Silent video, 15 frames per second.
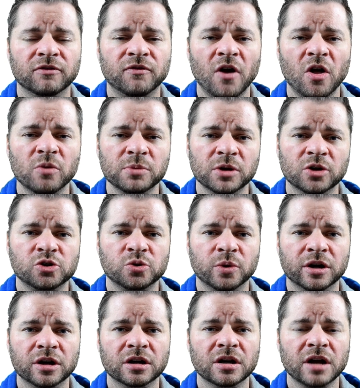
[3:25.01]
and follow me on
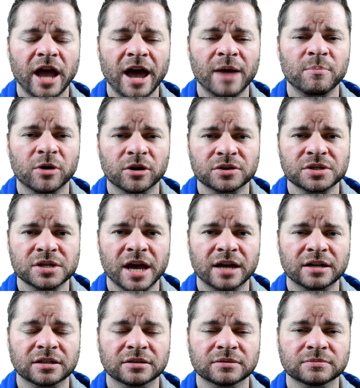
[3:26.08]
Twitter
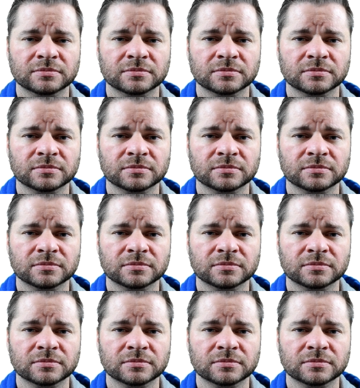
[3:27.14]
@MarcusCatkin.